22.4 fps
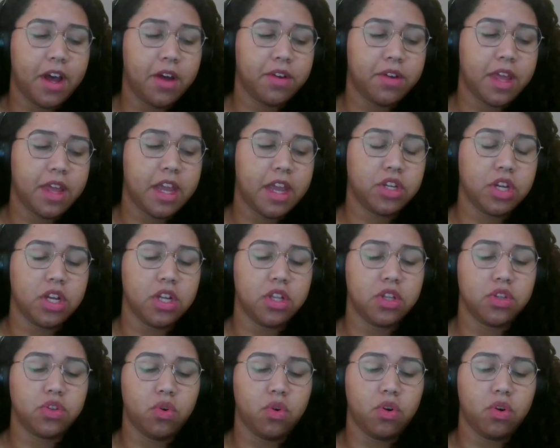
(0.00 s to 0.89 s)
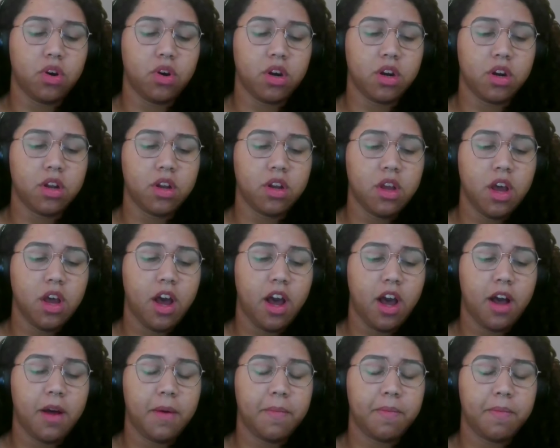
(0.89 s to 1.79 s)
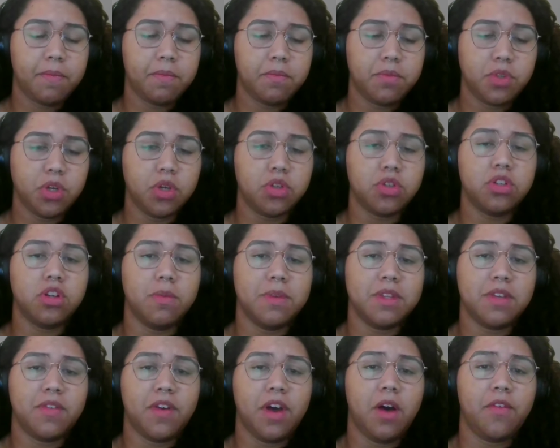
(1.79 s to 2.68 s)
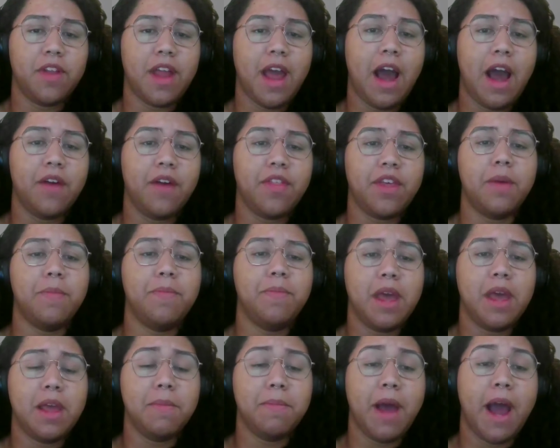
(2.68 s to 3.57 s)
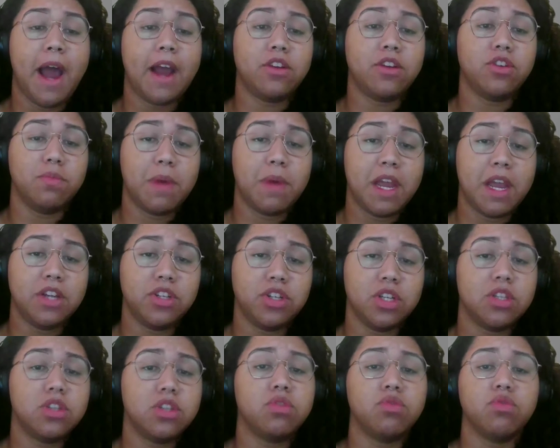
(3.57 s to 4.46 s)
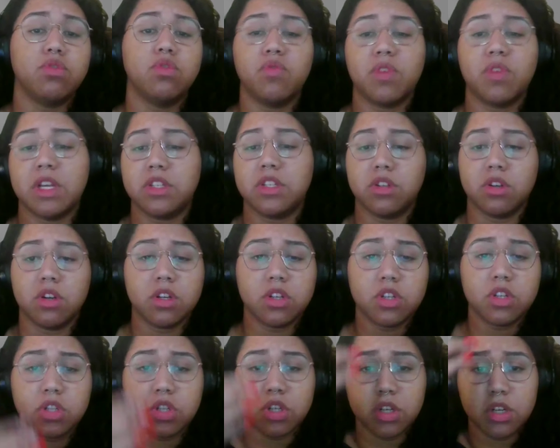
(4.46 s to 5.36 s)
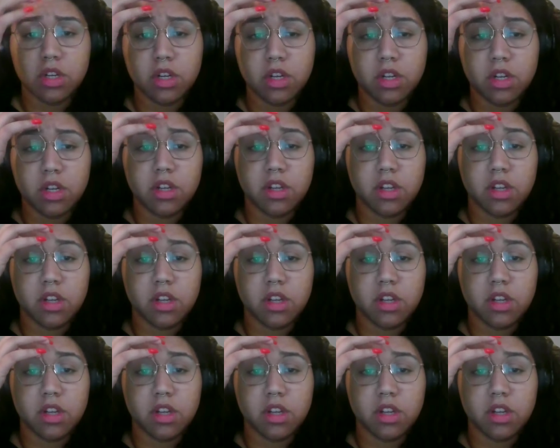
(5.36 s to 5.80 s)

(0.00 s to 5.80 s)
foundations or social determinants of health, and how they impact your patients through research?